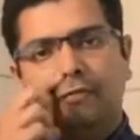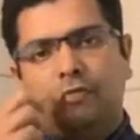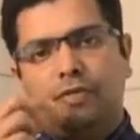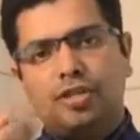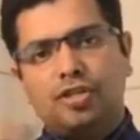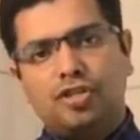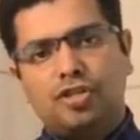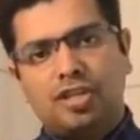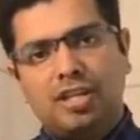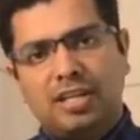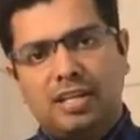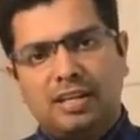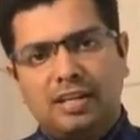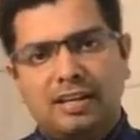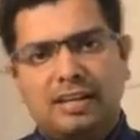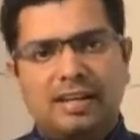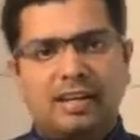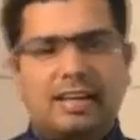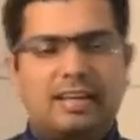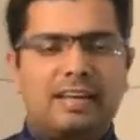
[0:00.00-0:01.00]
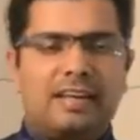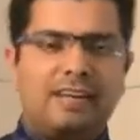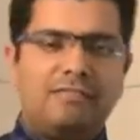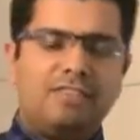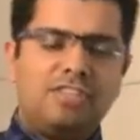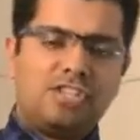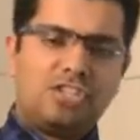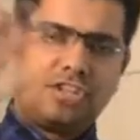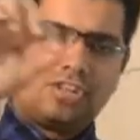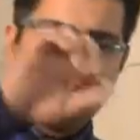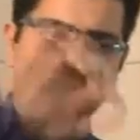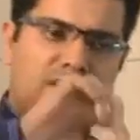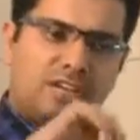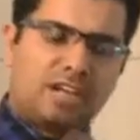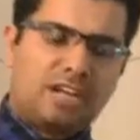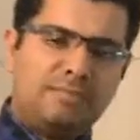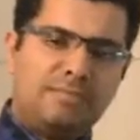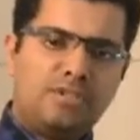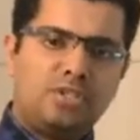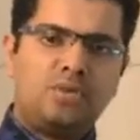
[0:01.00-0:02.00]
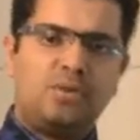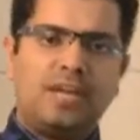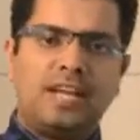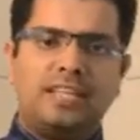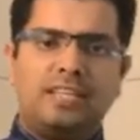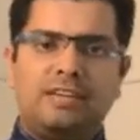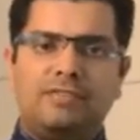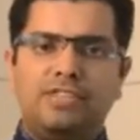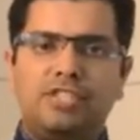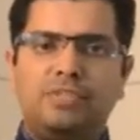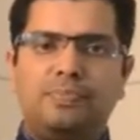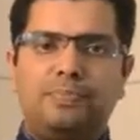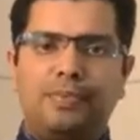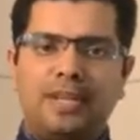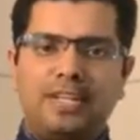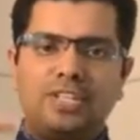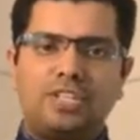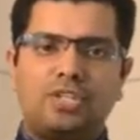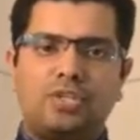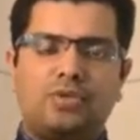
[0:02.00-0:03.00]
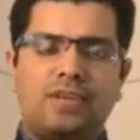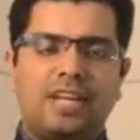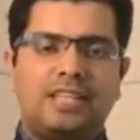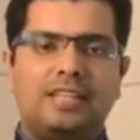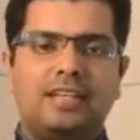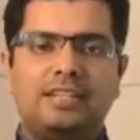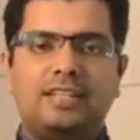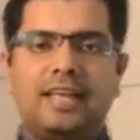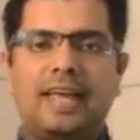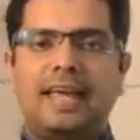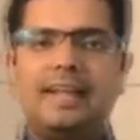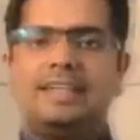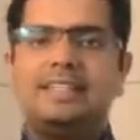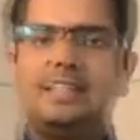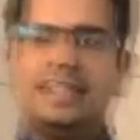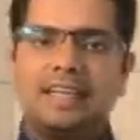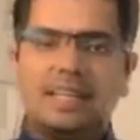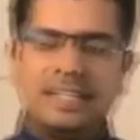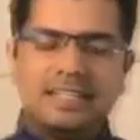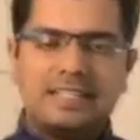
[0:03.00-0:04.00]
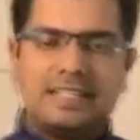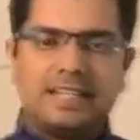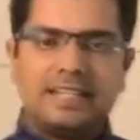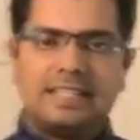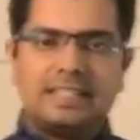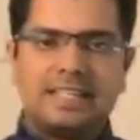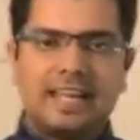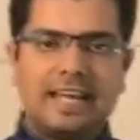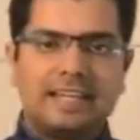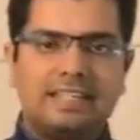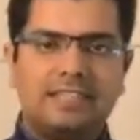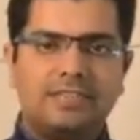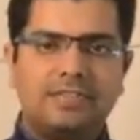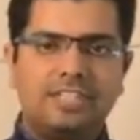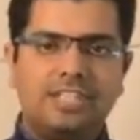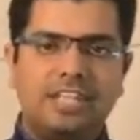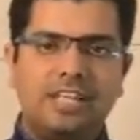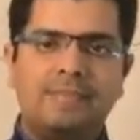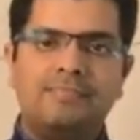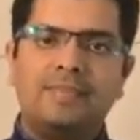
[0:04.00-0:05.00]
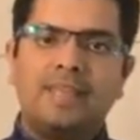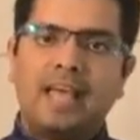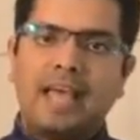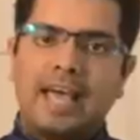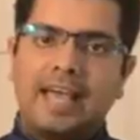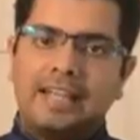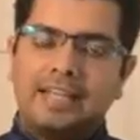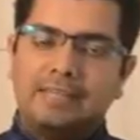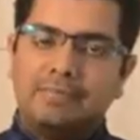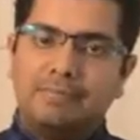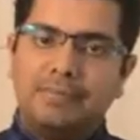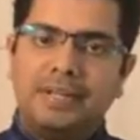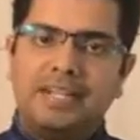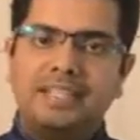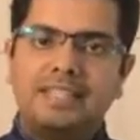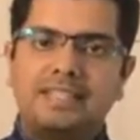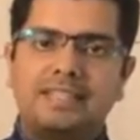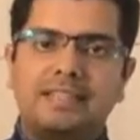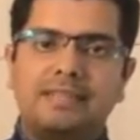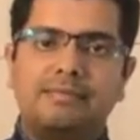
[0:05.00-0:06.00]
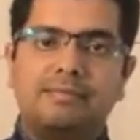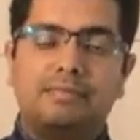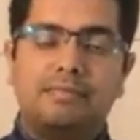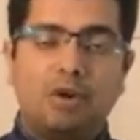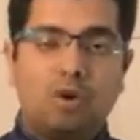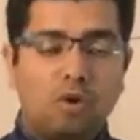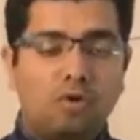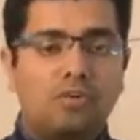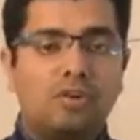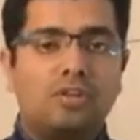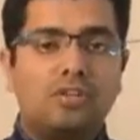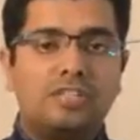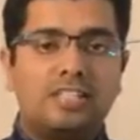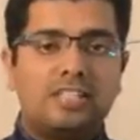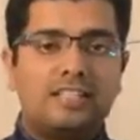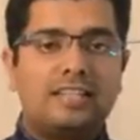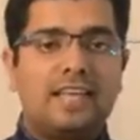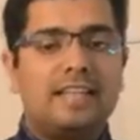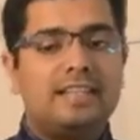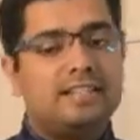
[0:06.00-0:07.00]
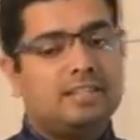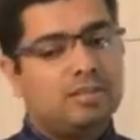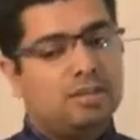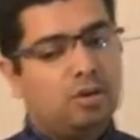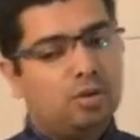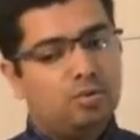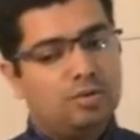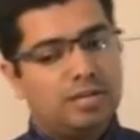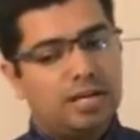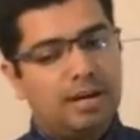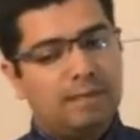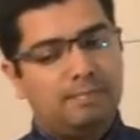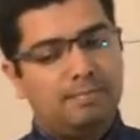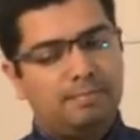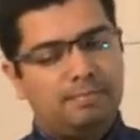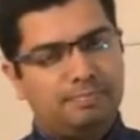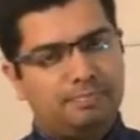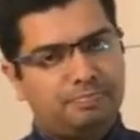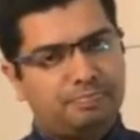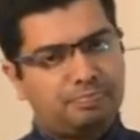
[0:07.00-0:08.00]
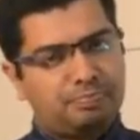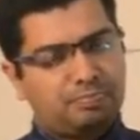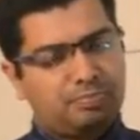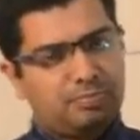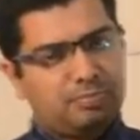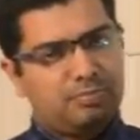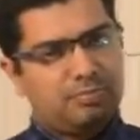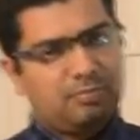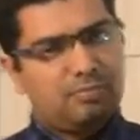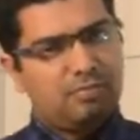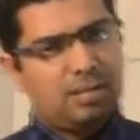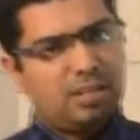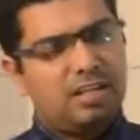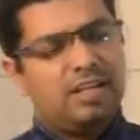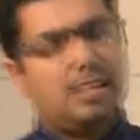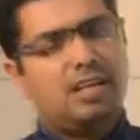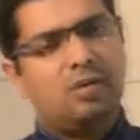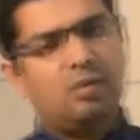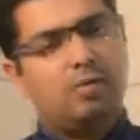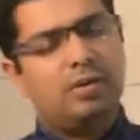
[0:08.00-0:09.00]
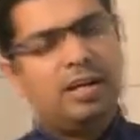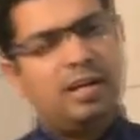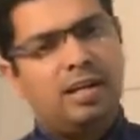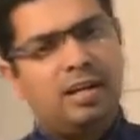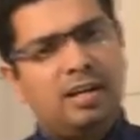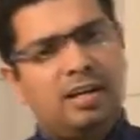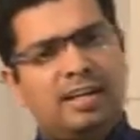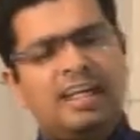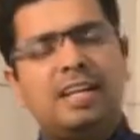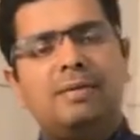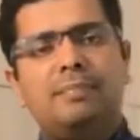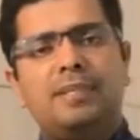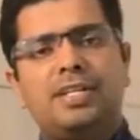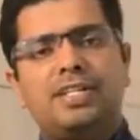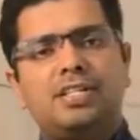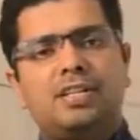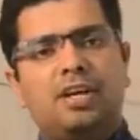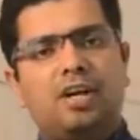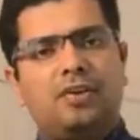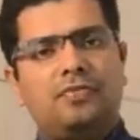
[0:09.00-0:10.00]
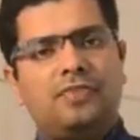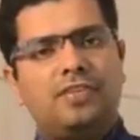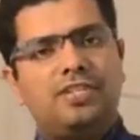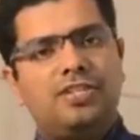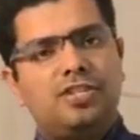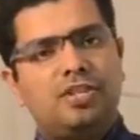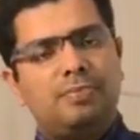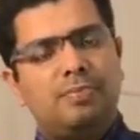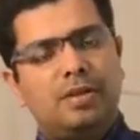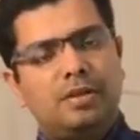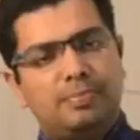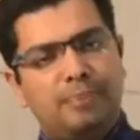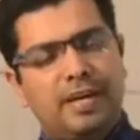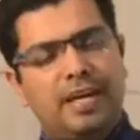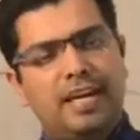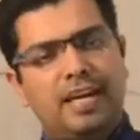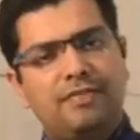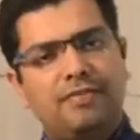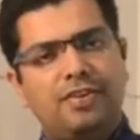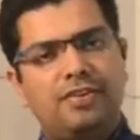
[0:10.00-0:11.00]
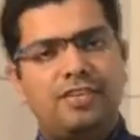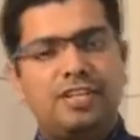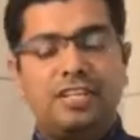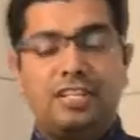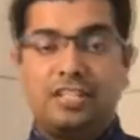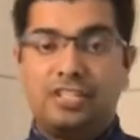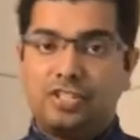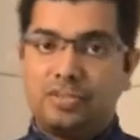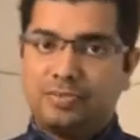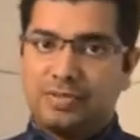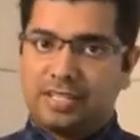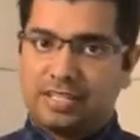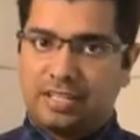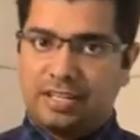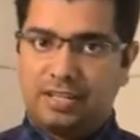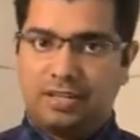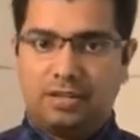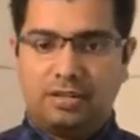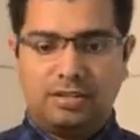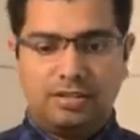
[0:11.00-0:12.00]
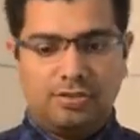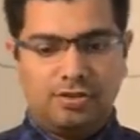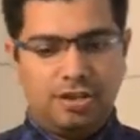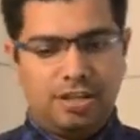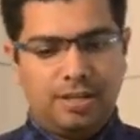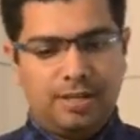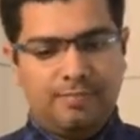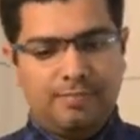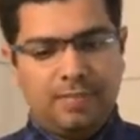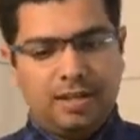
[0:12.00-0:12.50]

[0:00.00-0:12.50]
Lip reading: which comes together, which brings together the entire sales activity and brings the overall sales goes up. Now, a little bit of consumer behavior and consumer psychology.